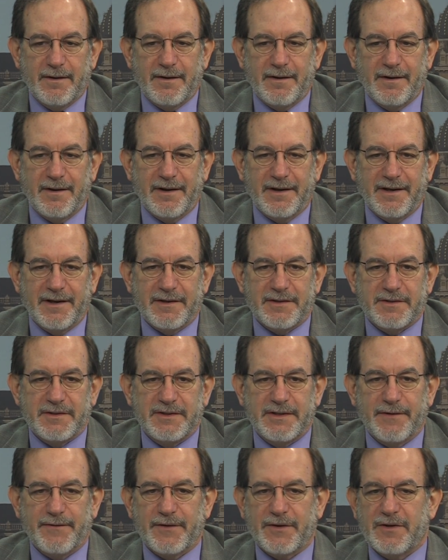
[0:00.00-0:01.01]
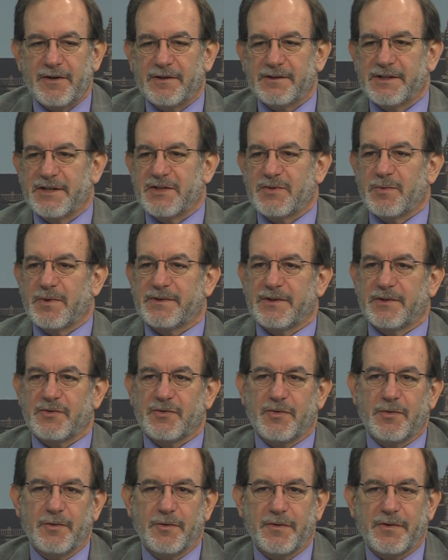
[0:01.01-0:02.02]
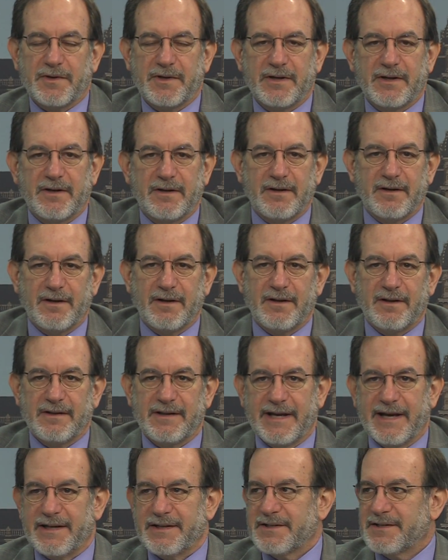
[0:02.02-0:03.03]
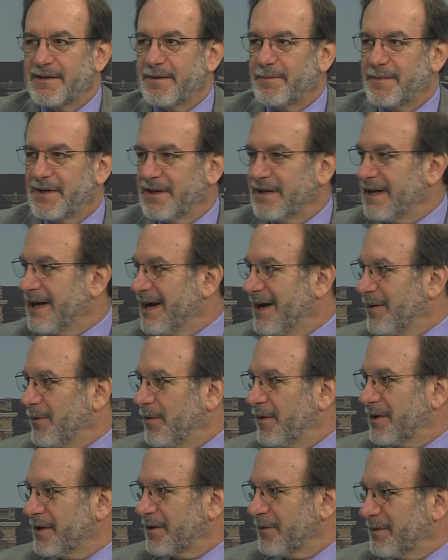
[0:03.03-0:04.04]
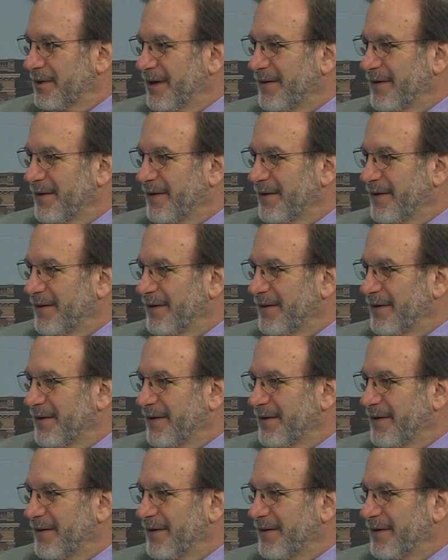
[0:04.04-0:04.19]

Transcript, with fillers: I guess difficulties with the truth can uh, land somebody in hot water. As I say,